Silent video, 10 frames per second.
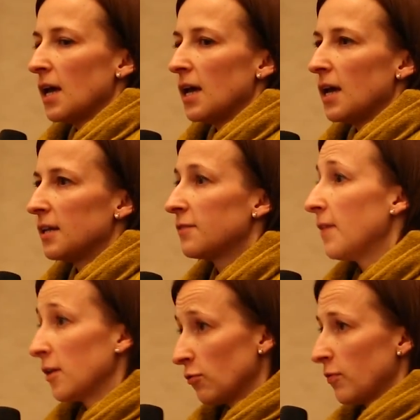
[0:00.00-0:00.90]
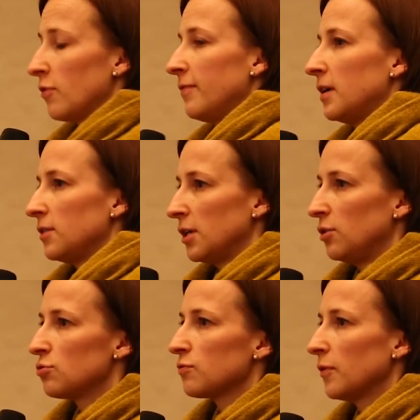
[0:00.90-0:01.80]
And thank you for a
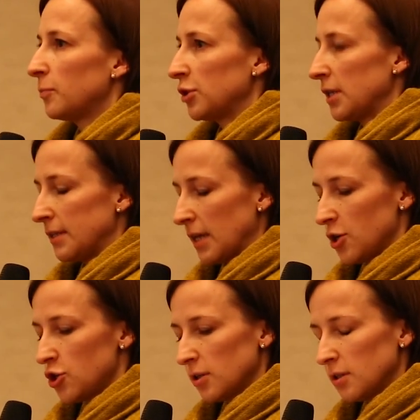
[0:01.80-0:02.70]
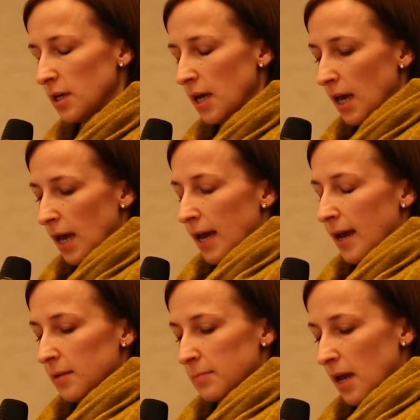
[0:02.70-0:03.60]
very useful presentation.
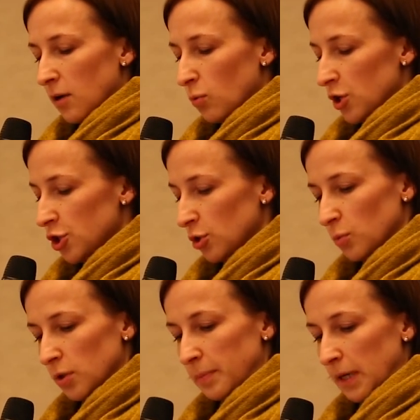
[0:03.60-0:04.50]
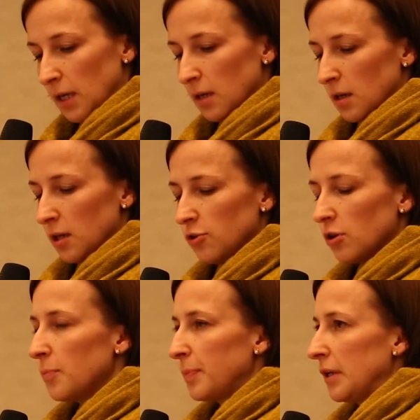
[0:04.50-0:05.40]
And my question would be, in
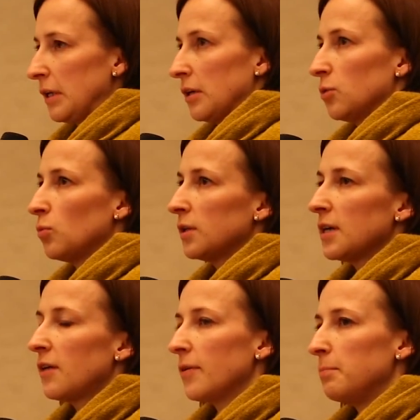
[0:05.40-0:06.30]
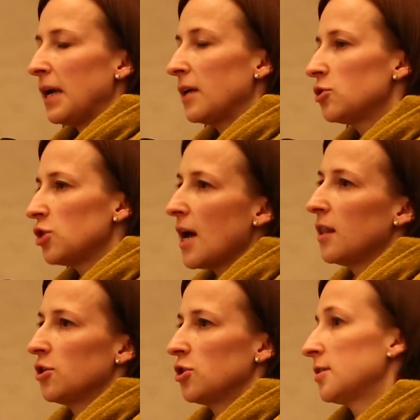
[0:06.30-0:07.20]
your opinion, what are the main
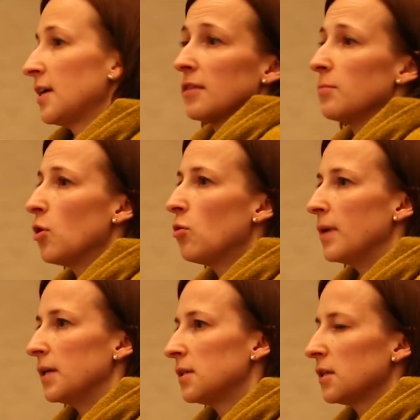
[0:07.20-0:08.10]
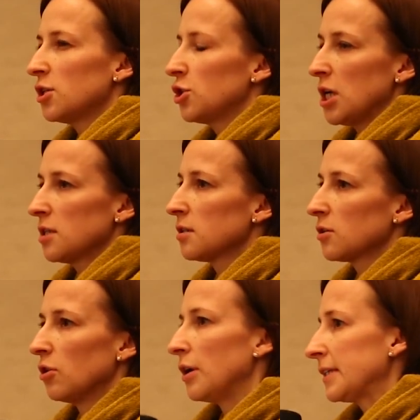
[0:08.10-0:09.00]
challenges at the moment? Is it
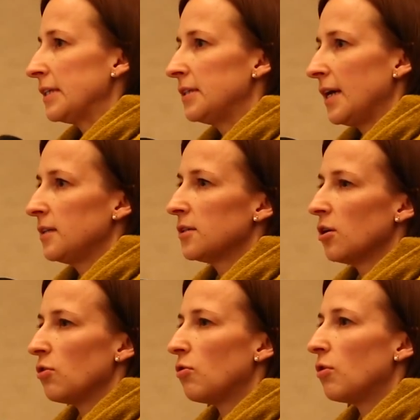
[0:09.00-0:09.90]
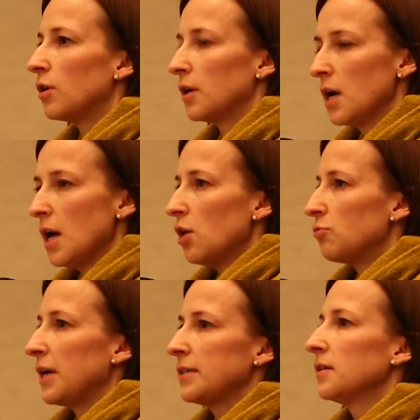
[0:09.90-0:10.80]
just collecting data or
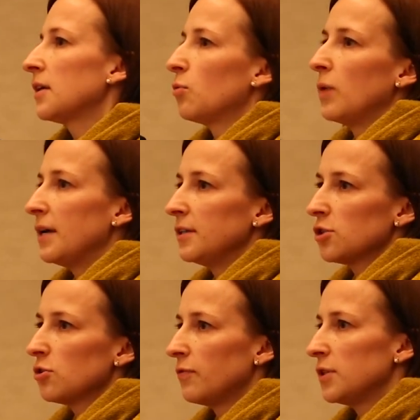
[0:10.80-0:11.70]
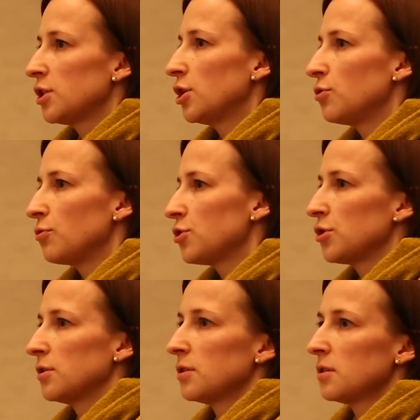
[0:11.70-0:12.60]
raising awareness of
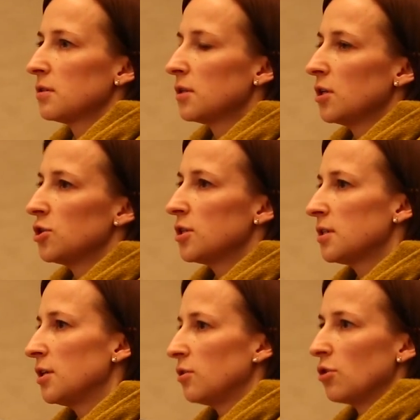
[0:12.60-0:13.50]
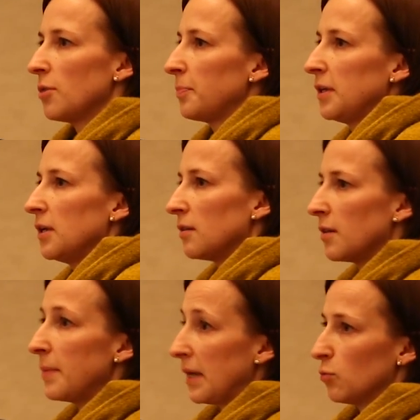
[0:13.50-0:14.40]
institutions? Just in your
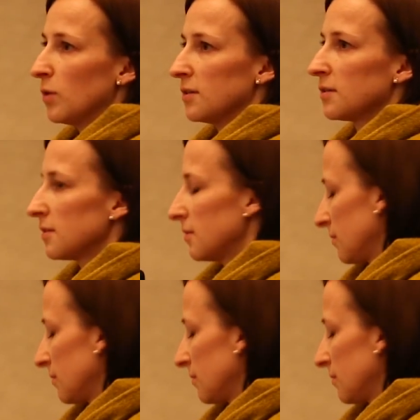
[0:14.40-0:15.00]
opinion, the main ones.